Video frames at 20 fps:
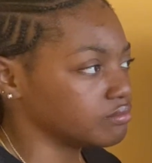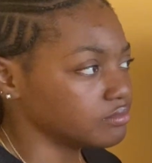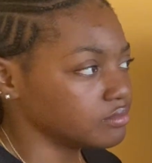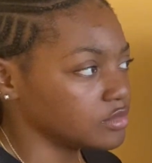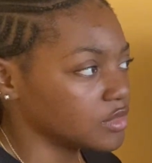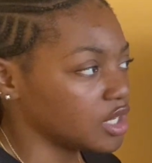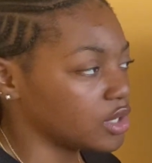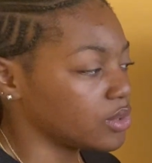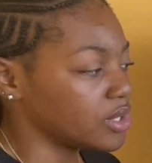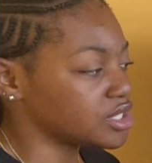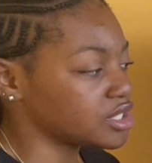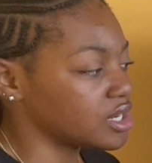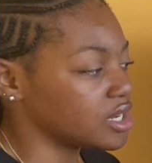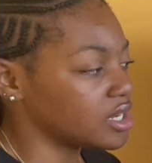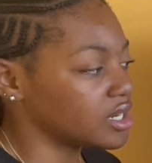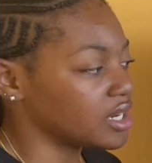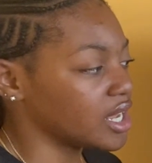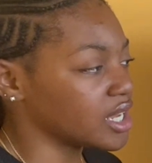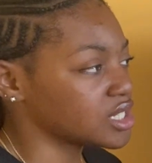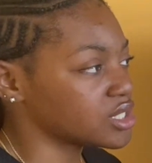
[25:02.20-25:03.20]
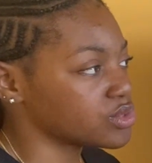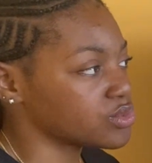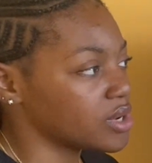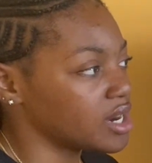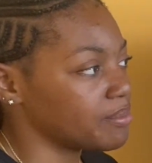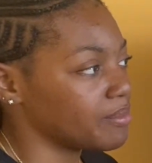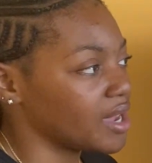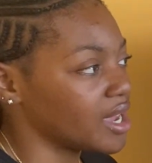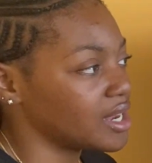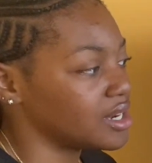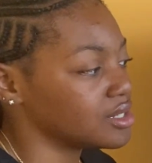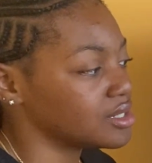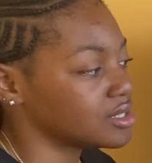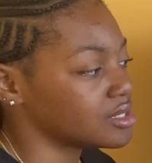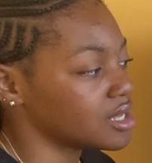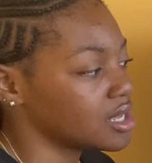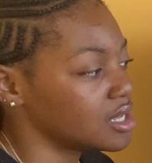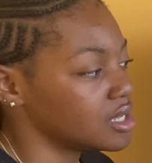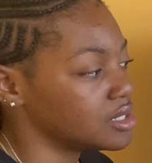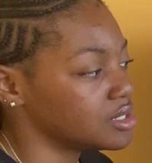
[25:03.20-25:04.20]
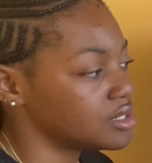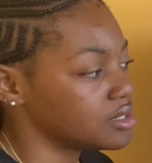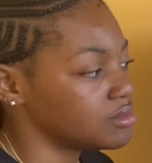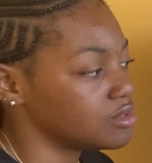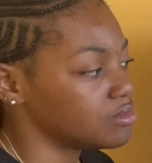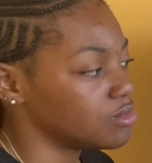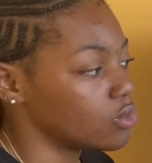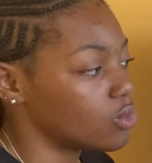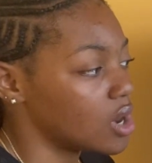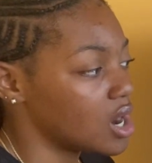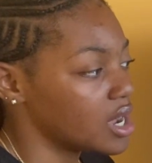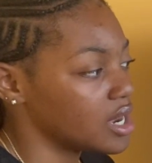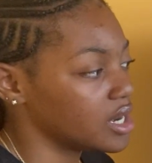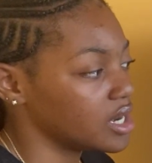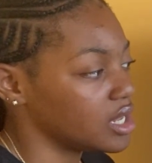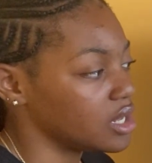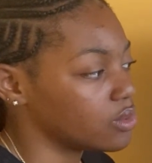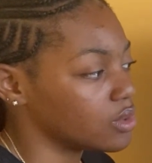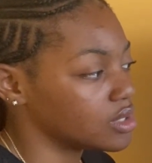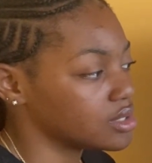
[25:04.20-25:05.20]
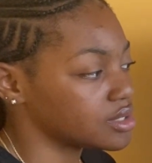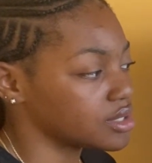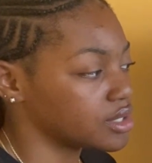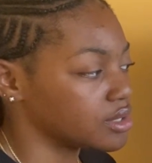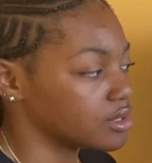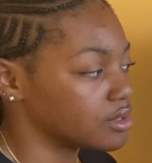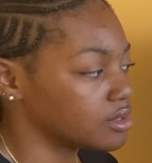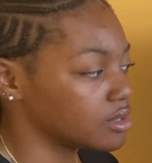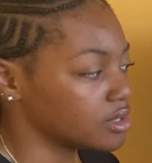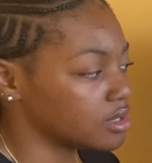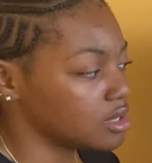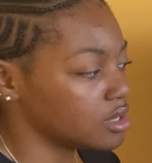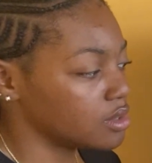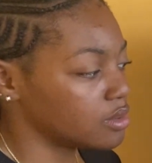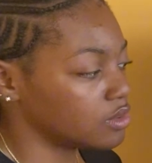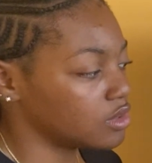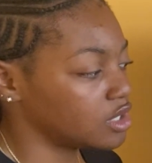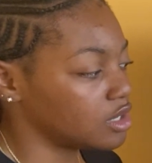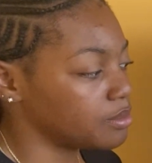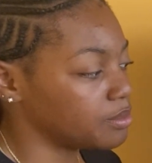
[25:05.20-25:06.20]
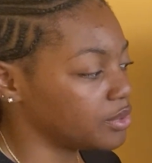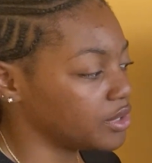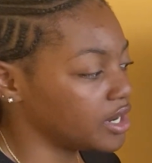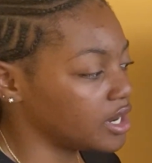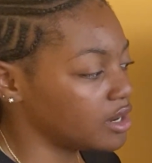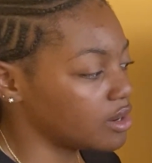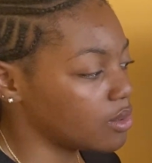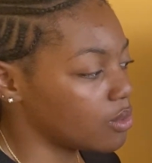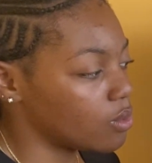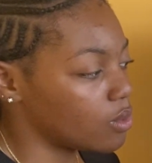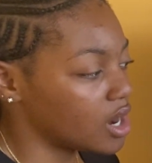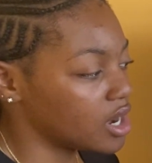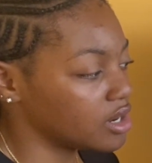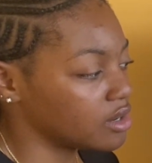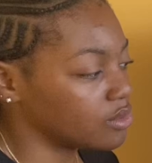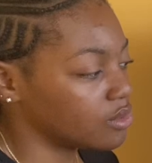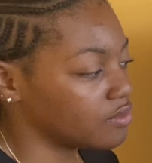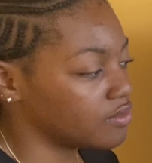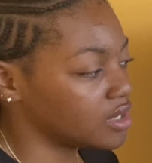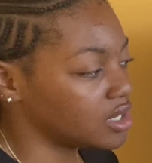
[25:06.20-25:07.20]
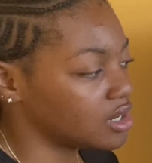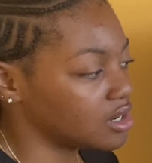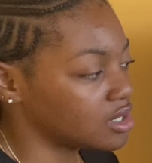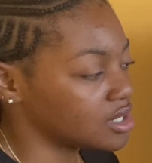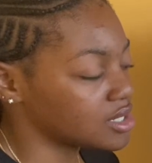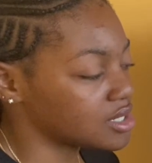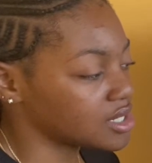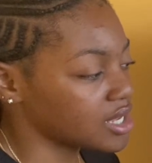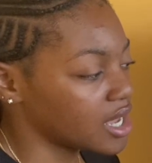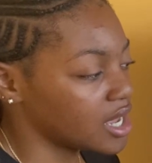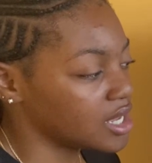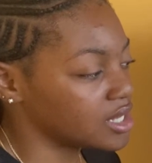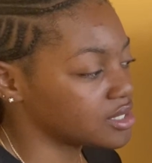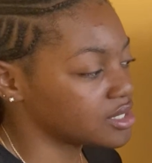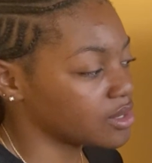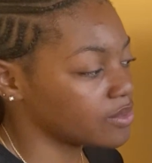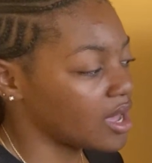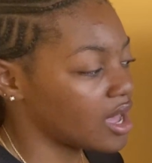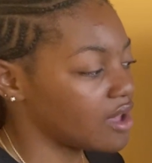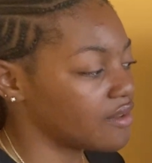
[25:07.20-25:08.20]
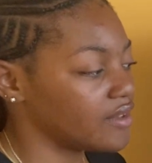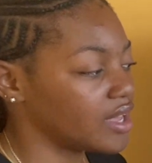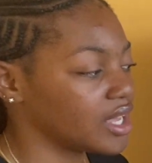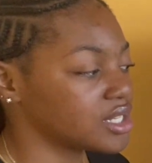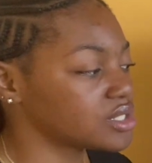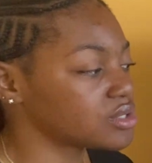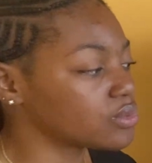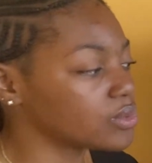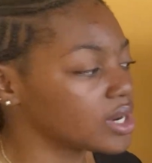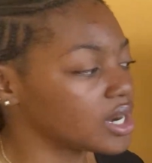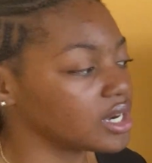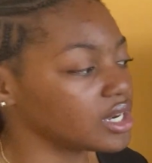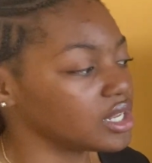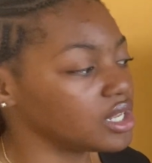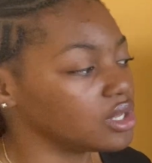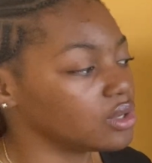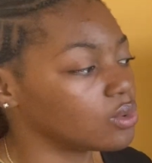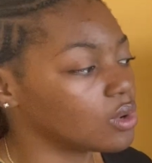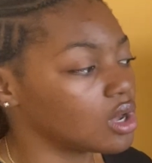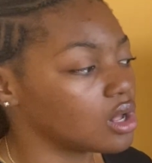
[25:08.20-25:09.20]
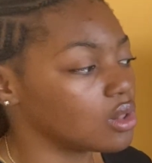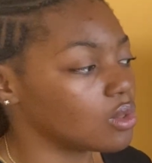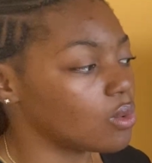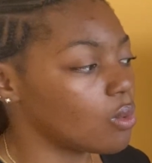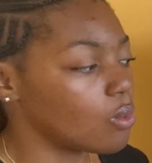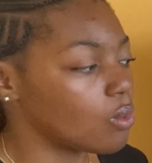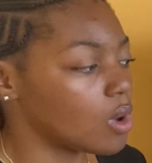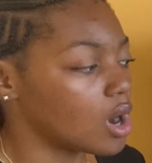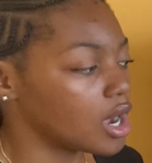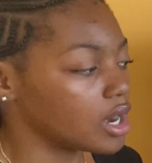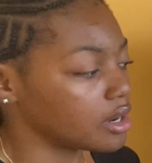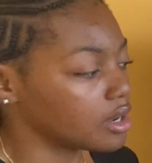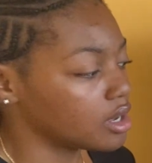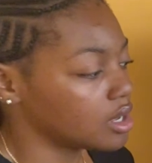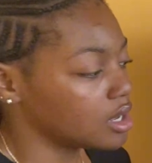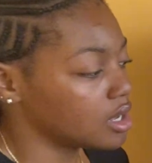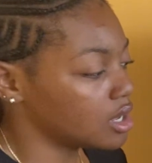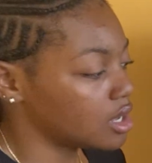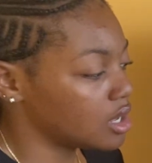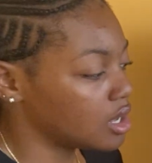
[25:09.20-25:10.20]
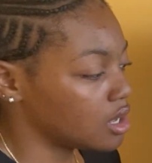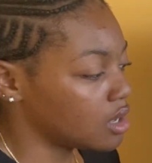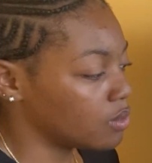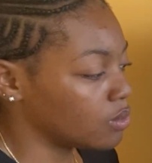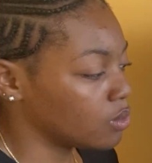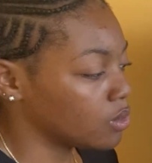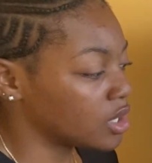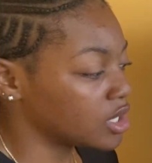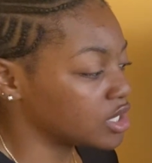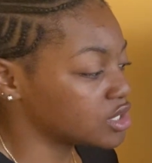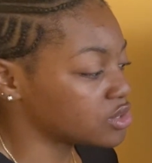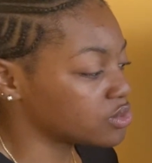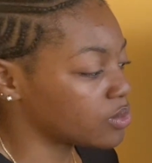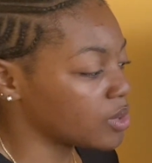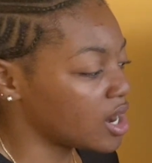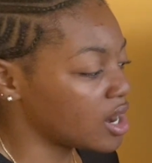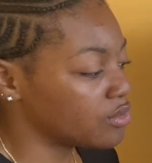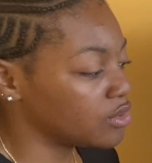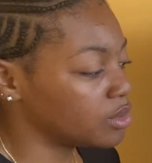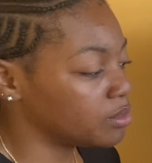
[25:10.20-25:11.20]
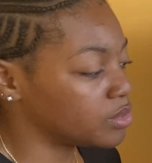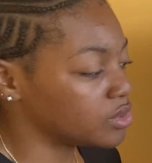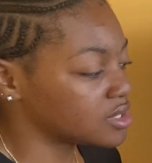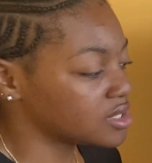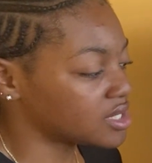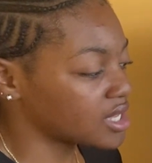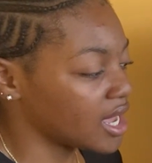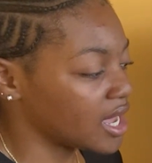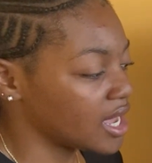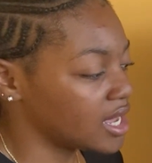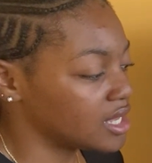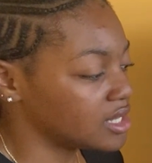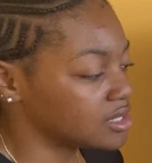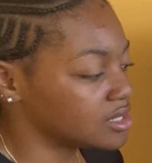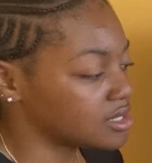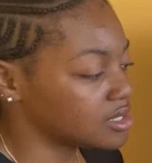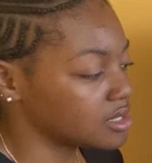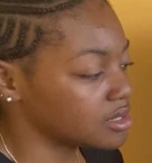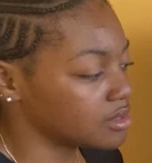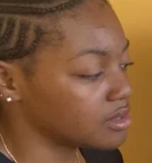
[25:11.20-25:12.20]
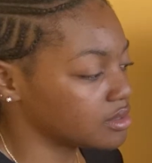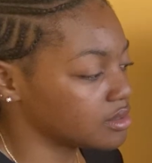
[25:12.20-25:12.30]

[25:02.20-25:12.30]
equation x squared minus 1 equals 0. We're going to bring 1 over the other side, so we have x squared equal 1. We're going to square root both sides,